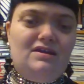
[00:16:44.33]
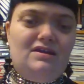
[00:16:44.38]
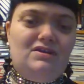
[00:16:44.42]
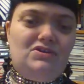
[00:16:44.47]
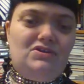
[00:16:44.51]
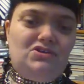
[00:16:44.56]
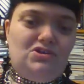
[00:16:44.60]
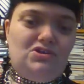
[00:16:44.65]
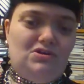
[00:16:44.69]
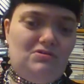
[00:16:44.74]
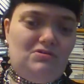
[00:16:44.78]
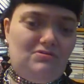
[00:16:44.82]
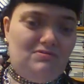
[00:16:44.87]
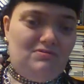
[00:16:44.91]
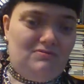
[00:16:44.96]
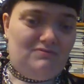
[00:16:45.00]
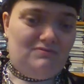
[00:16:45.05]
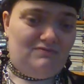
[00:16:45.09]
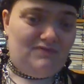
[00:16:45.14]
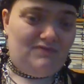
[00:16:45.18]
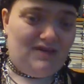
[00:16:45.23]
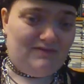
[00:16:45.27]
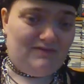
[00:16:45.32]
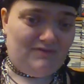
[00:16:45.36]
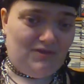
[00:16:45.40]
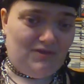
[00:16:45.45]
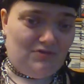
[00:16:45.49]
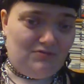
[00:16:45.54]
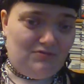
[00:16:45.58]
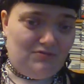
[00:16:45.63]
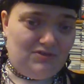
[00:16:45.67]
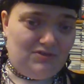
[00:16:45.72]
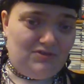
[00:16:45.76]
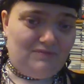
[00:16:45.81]
So we have
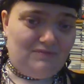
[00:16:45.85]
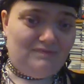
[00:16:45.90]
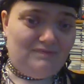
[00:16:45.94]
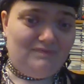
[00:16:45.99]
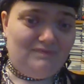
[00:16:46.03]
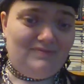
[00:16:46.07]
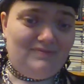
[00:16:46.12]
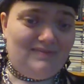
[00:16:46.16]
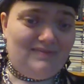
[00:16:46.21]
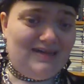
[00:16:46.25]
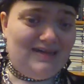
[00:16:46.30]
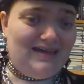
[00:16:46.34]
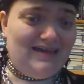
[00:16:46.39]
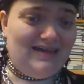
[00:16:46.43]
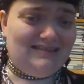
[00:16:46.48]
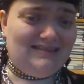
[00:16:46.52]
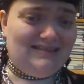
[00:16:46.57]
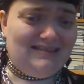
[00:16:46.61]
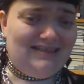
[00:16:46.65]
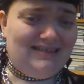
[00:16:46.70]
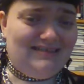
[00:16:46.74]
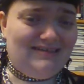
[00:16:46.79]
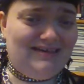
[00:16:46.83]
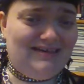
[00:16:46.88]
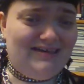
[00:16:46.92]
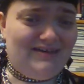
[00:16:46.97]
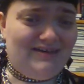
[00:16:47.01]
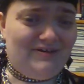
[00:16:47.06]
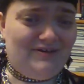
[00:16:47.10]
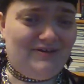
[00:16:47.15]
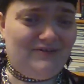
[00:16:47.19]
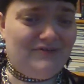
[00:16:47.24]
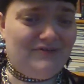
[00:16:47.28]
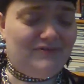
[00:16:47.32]
those. And then I
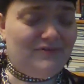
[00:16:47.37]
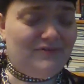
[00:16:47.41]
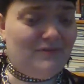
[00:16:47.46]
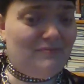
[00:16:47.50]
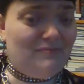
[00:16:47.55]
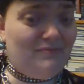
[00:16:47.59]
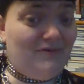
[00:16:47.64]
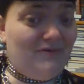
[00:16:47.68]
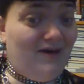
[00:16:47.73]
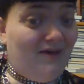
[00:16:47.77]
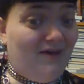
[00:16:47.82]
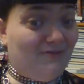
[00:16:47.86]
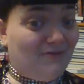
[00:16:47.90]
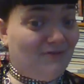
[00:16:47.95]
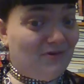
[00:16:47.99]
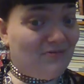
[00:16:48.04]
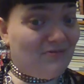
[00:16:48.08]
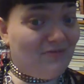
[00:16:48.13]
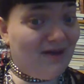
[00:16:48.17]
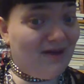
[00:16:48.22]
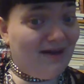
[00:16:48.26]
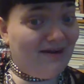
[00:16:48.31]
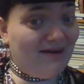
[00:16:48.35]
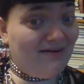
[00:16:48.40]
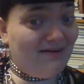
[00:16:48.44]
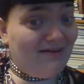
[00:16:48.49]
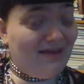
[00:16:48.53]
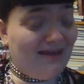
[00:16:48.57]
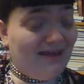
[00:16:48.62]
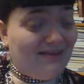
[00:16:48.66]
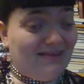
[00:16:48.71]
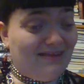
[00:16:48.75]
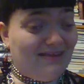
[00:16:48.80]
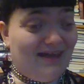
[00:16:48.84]
got some underwear
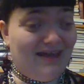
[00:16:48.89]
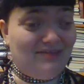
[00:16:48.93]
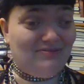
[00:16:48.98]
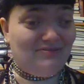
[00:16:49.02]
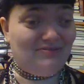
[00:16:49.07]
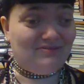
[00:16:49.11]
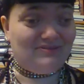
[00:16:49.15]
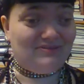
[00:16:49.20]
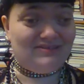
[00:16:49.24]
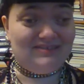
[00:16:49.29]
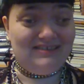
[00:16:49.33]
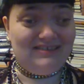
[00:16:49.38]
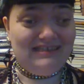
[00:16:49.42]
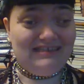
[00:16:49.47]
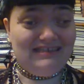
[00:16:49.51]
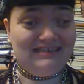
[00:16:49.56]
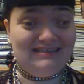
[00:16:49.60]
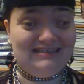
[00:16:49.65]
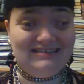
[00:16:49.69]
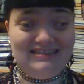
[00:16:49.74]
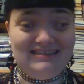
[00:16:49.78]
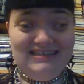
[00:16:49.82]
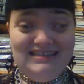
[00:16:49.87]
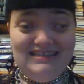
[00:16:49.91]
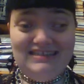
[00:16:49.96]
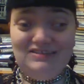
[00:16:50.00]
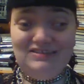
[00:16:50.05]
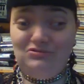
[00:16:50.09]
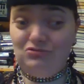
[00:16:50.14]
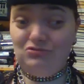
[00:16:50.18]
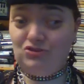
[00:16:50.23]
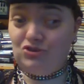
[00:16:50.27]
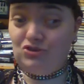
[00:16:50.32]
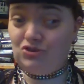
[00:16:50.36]
that I don't see the need
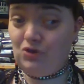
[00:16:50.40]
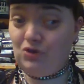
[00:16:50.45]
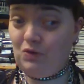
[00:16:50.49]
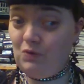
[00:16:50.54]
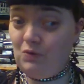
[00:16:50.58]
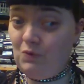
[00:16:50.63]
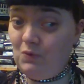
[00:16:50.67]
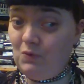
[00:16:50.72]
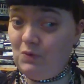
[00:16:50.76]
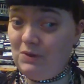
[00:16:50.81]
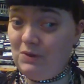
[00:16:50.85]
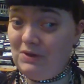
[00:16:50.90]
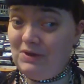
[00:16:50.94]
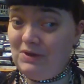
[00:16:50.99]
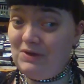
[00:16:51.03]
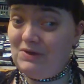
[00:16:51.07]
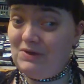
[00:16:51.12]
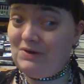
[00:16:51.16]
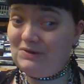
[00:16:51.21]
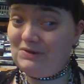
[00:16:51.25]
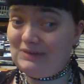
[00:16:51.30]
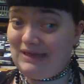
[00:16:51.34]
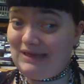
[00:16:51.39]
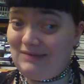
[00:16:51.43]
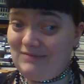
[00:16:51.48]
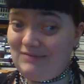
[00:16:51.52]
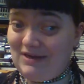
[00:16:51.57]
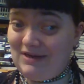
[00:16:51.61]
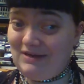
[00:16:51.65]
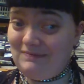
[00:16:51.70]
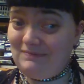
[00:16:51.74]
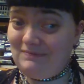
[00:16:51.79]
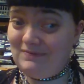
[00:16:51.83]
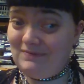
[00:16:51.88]
to show on camera.
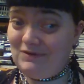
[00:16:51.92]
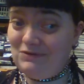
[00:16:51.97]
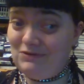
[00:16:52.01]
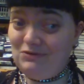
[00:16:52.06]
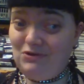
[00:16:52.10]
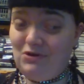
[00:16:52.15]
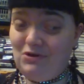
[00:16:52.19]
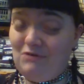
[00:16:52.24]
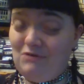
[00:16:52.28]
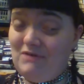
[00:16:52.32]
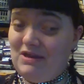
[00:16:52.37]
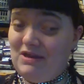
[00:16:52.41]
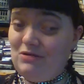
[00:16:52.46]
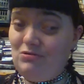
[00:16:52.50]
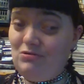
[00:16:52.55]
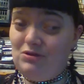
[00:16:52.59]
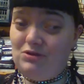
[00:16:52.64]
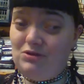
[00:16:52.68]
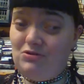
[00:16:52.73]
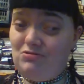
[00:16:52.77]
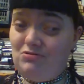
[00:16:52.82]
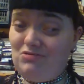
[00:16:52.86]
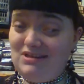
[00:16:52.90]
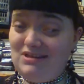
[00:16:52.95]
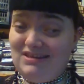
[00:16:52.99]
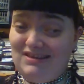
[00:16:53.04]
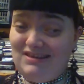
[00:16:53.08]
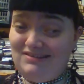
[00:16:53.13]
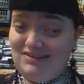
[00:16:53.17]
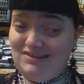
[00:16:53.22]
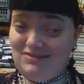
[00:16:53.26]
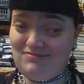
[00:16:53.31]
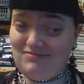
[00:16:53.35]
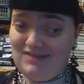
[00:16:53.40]
You know, we all know what
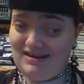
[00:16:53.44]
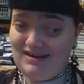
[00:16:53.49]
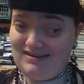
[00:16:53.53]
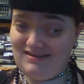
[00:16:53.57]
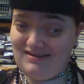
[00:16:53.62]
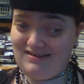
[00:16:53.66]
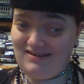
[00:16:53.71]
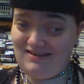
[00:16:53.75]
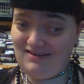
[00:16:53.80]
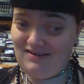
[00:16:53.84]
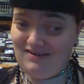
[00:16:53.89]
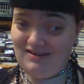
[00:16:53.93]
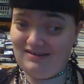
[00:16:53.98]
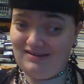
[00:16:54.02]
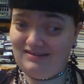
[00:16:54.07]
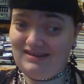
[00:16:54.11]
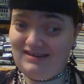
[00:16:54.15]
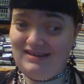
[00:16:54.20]
underwear are.